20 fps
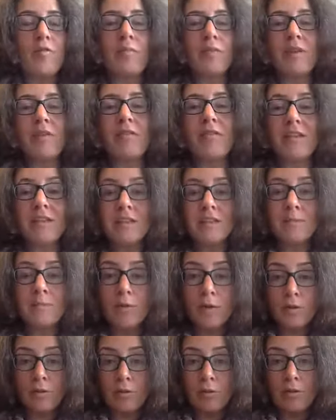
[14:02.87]
me. This
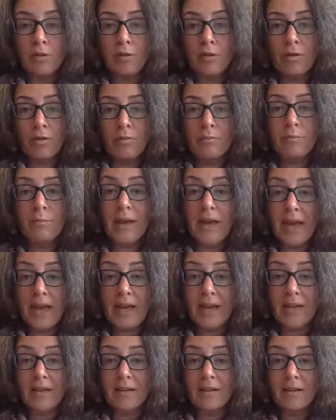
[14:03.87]
month,
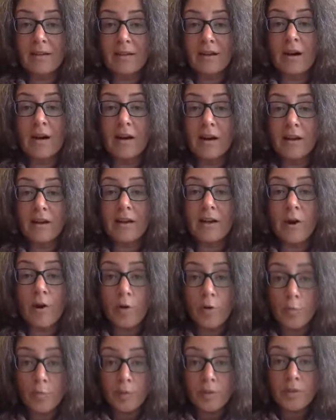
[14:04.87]
May, I
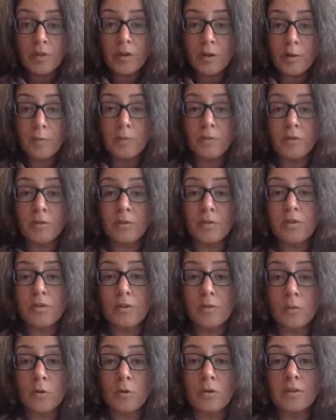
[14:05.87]
open up to a
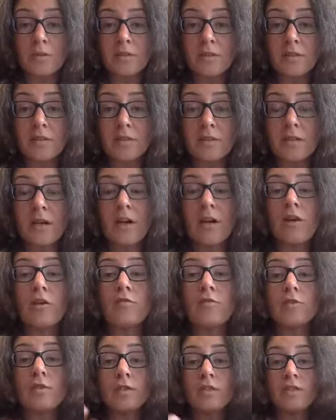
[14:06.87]
source
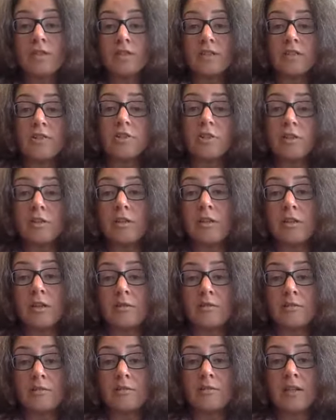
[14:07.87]
of unconditional
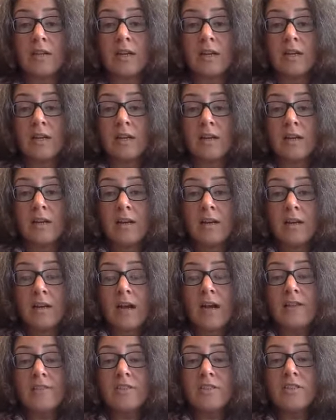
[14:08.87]
love.
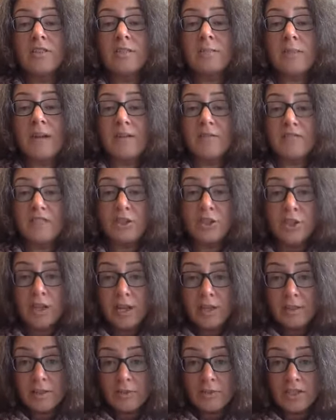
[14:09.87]
And just to
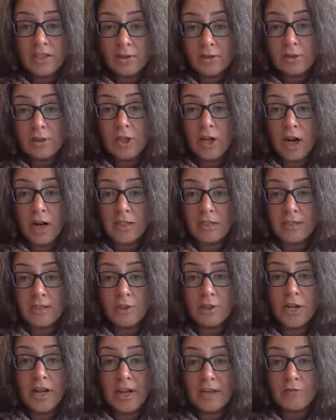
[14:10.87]
visualize your inner child in
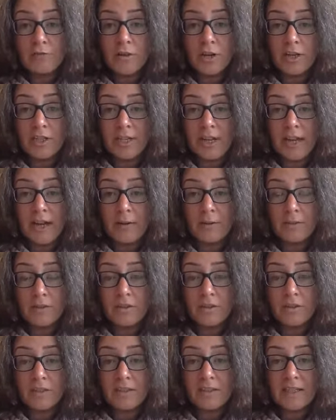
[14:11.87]
your head right now and
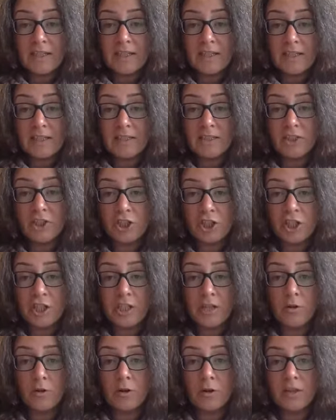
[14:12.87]
just see, is
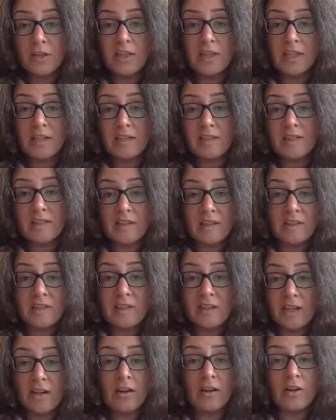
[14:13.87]
she or he sitting
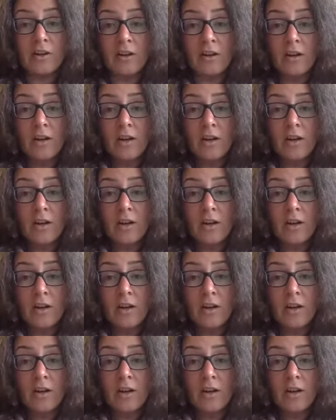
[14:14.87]
there